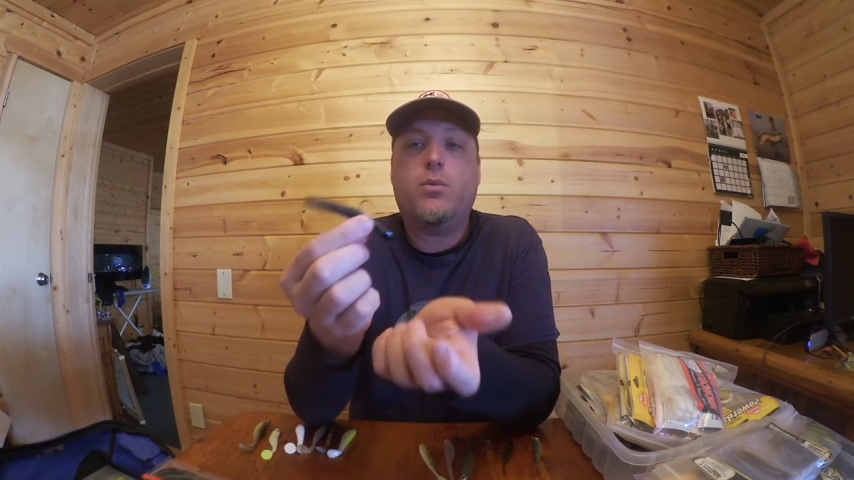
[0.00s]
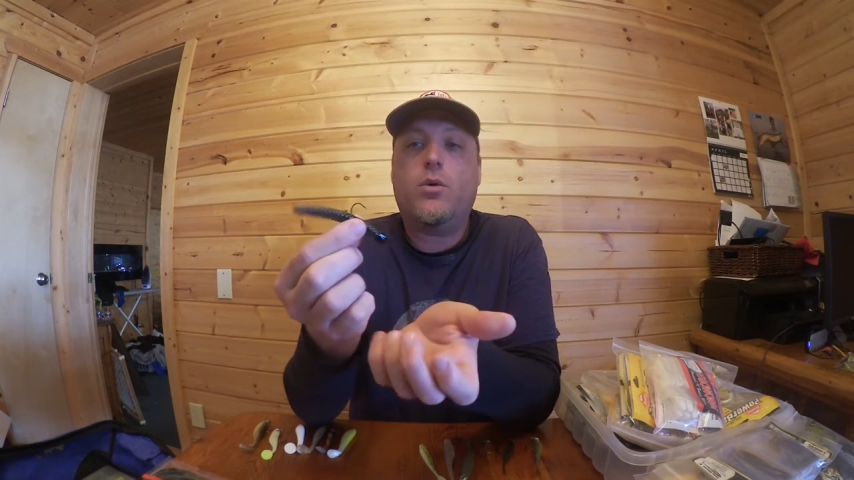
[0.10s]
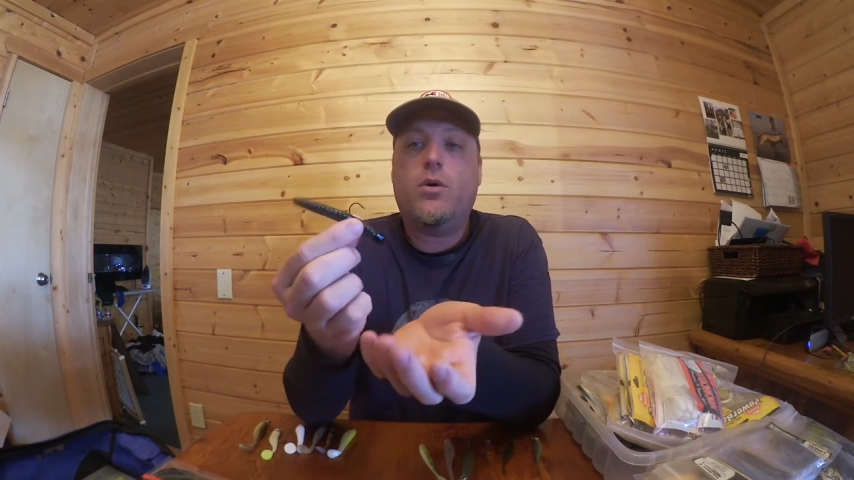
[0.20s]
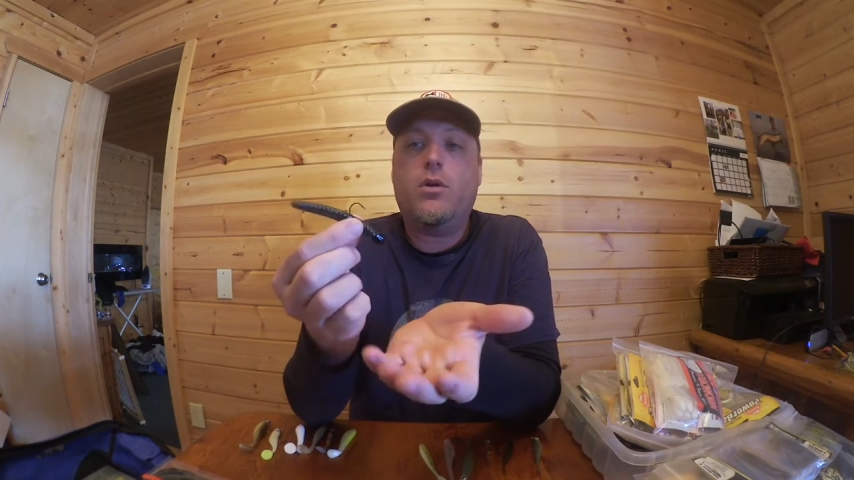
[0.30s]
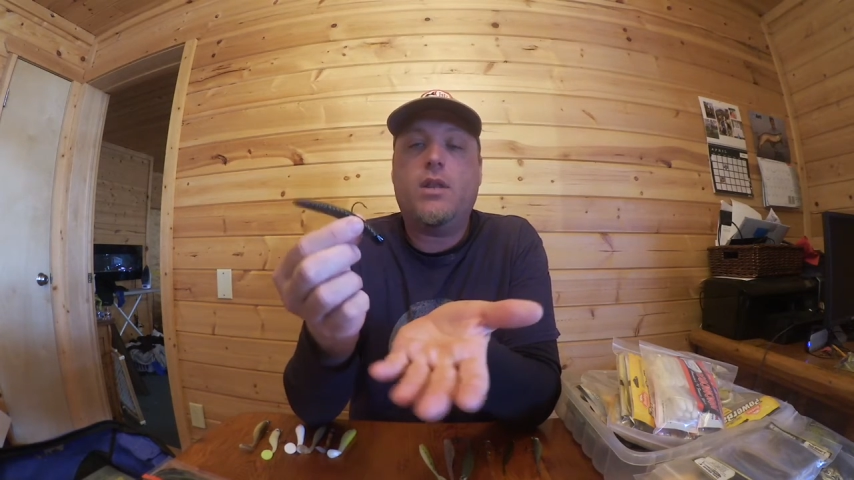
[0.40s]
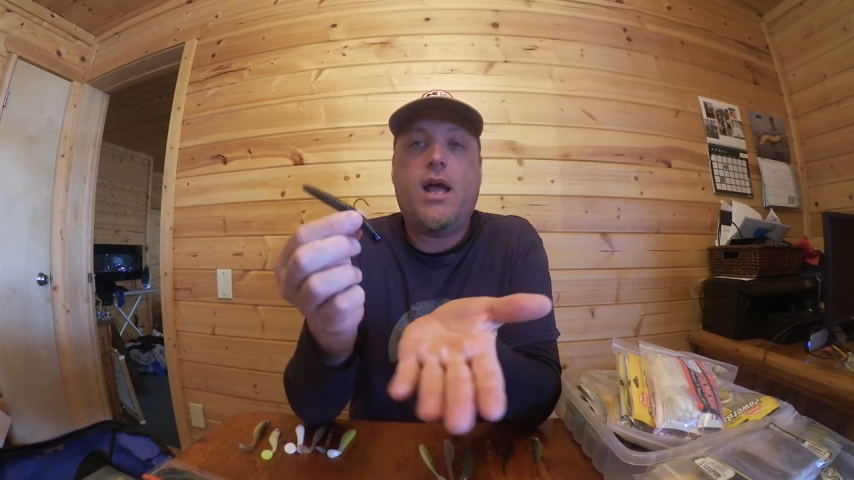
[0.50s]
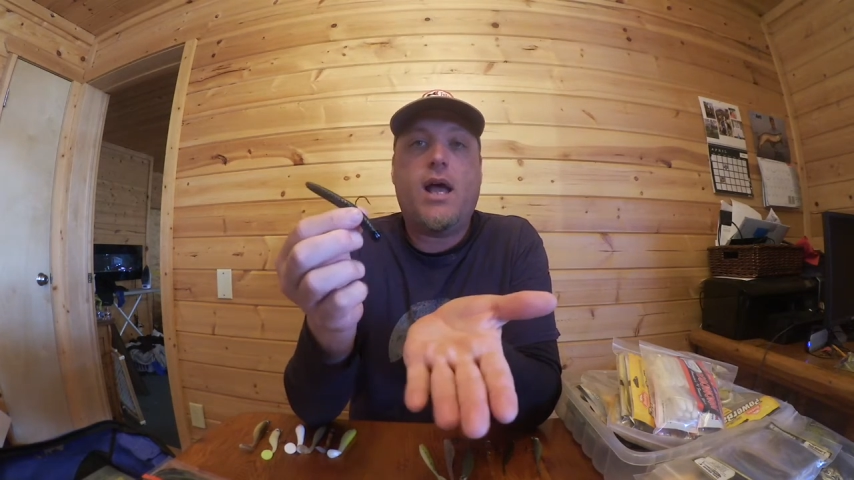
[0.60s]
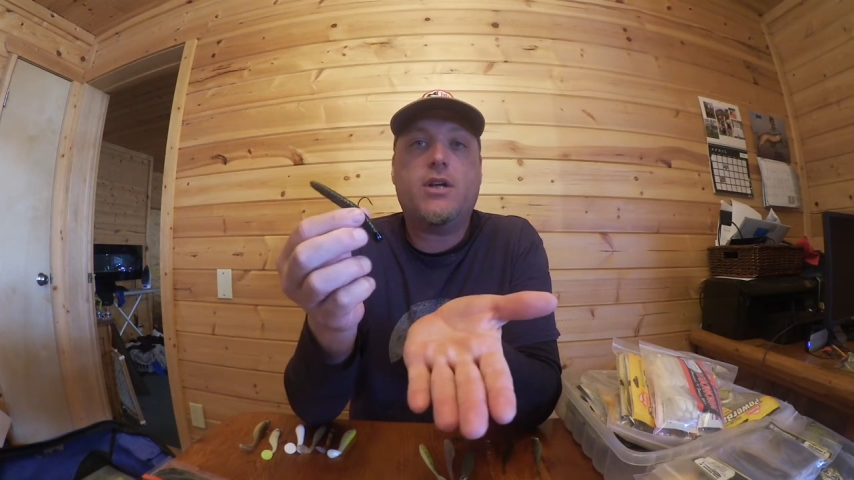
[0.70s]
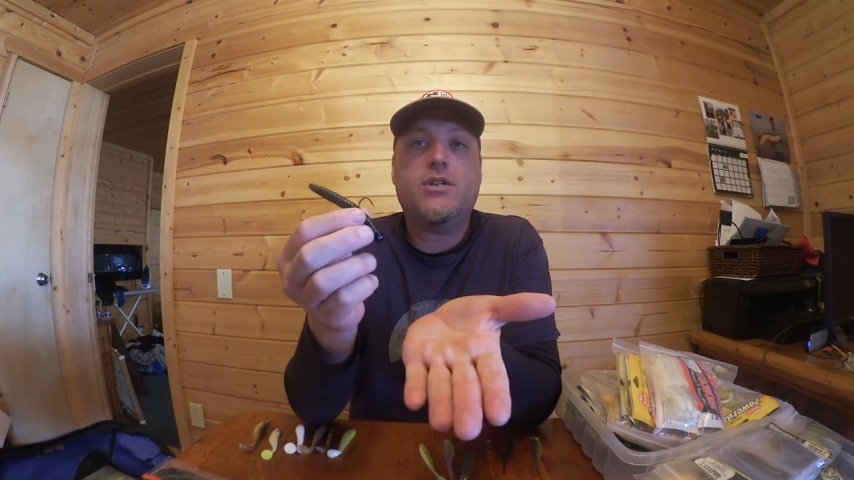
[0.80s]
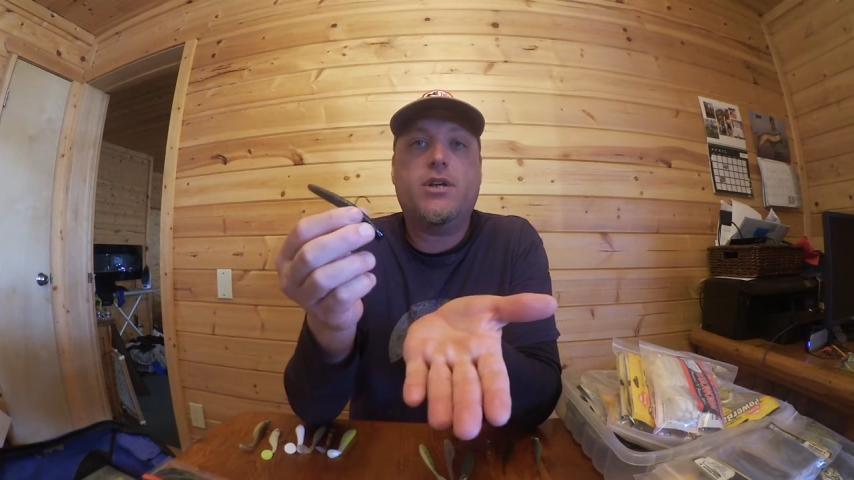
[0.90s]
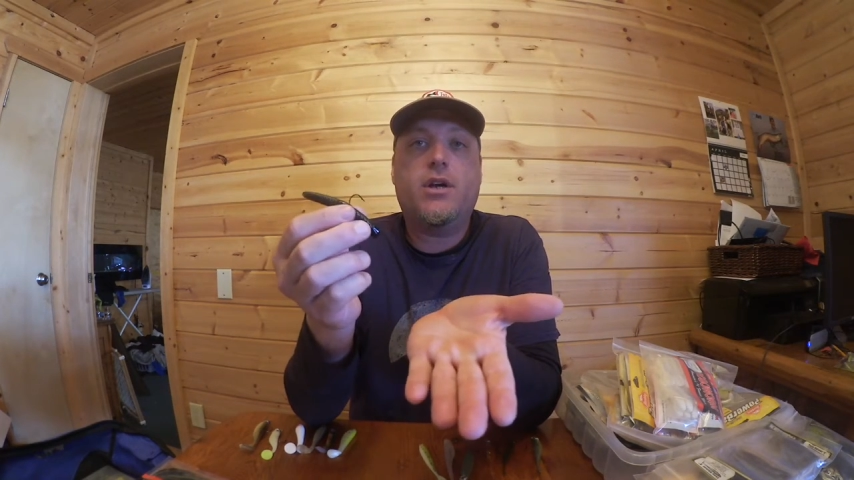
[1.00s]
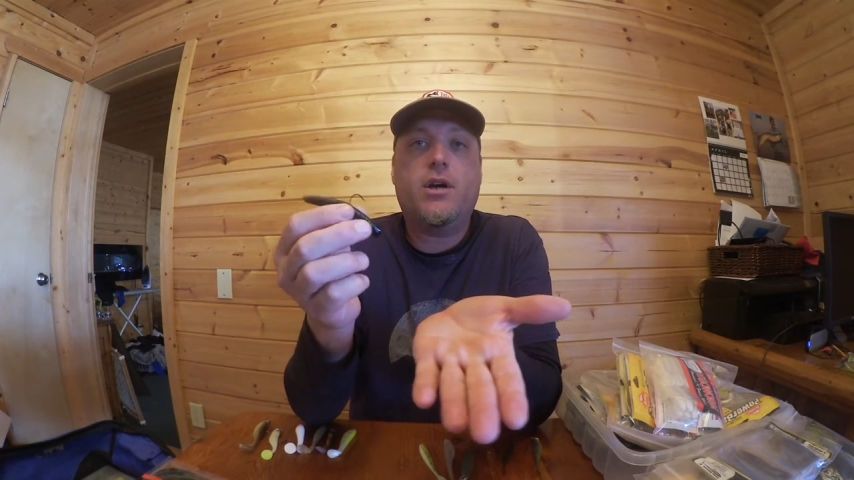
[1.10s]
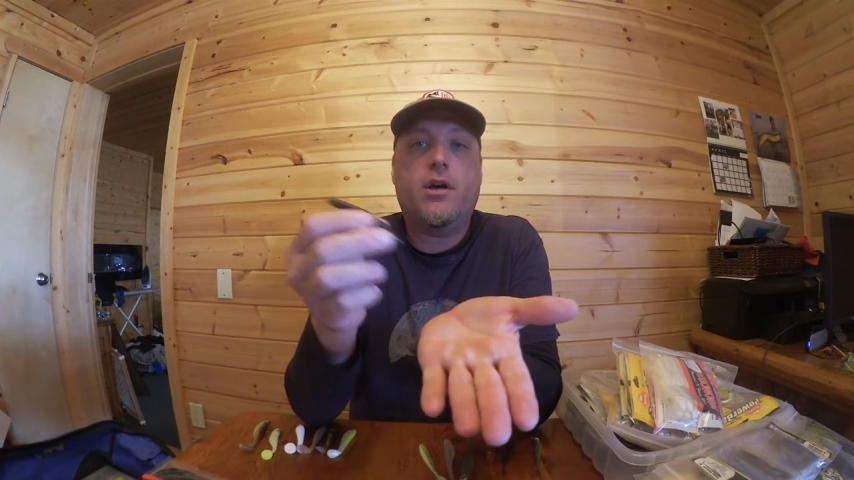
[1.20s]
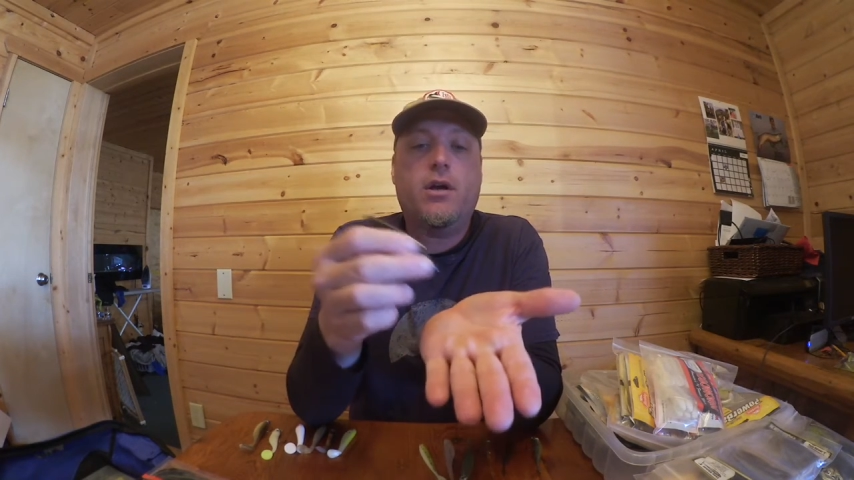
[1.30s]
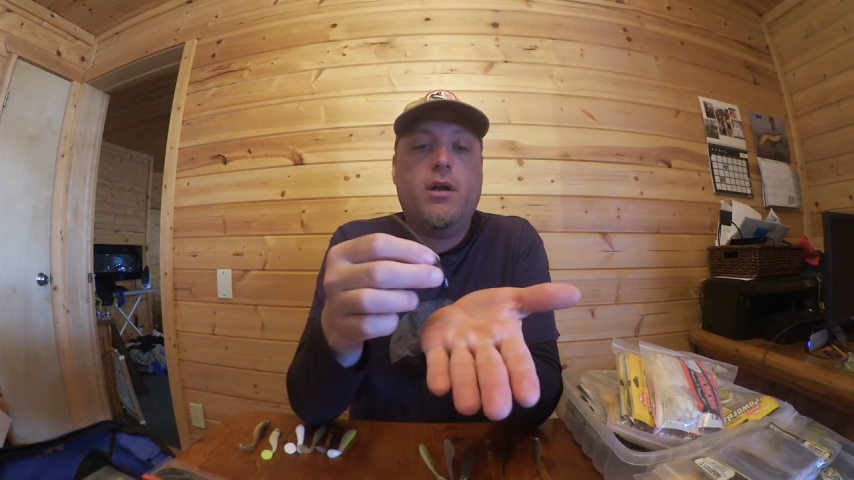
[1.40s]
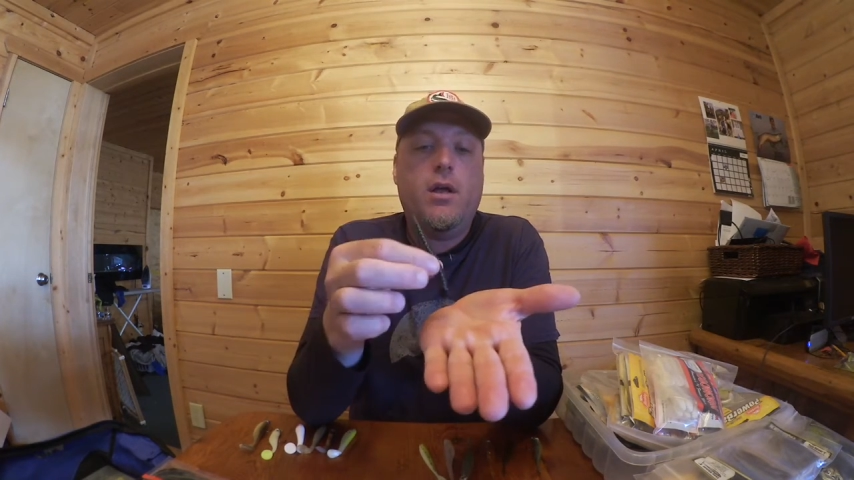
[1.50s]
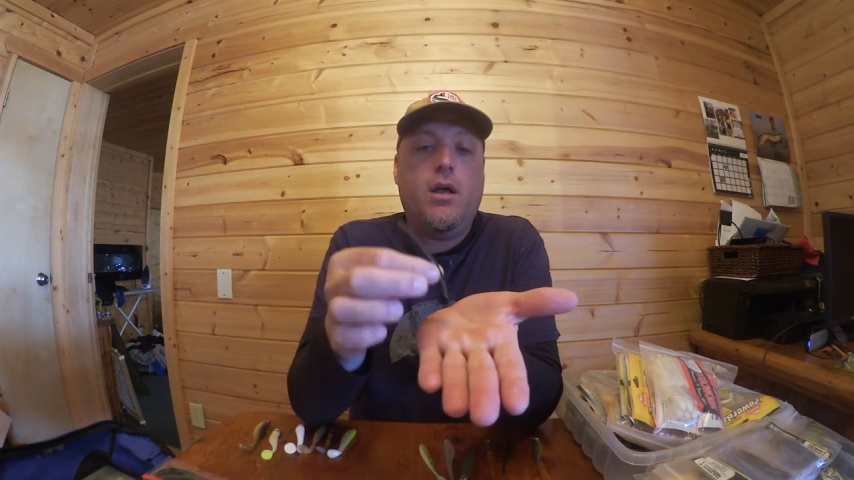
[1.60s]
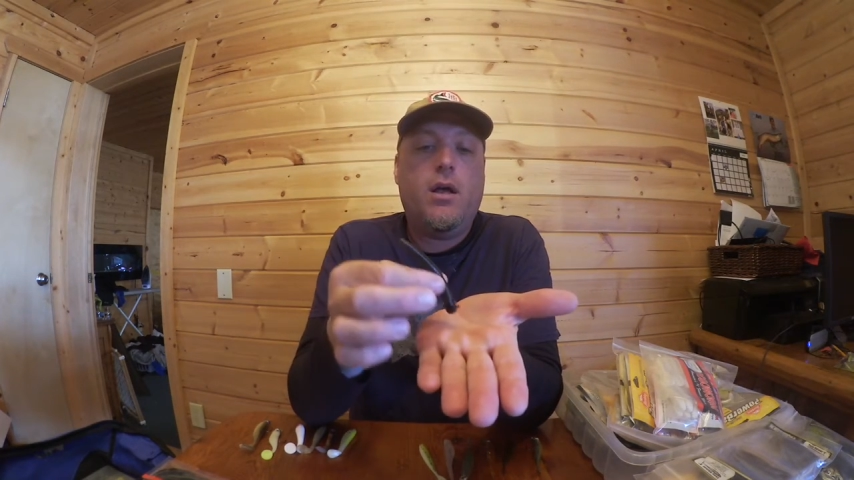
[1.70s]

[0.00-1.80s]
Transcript: world last year.